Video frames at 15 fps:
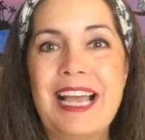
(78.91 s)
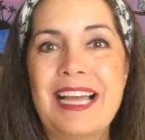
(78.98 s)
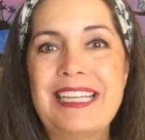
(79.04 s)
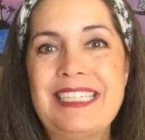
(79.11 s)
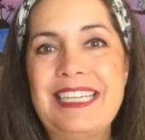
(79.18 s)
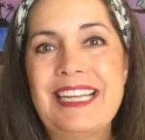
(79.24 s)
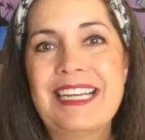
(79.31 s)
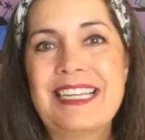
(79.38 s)

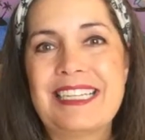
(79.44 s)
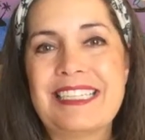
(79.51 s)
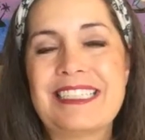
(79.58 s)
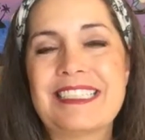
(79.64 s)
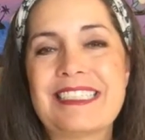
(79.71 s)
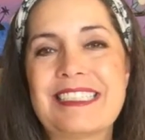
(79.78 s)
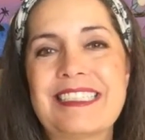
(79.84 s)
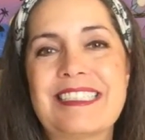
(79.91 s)
idea
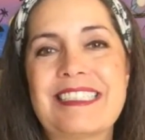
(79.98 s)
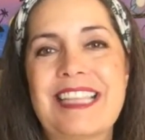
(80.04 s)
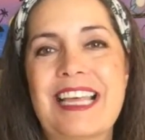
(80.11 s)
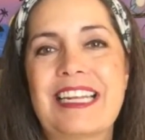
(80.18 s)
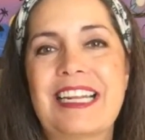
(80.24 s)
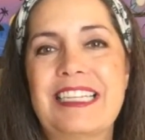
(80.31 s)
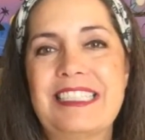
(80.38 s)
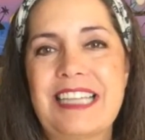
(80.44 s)
is is
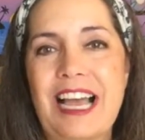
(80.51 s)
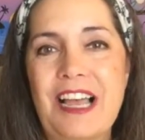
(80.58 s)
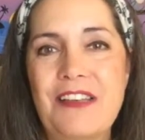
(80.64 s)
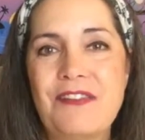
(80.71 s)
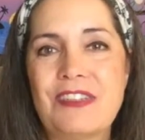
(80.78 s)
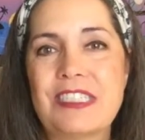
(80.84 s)
that I dive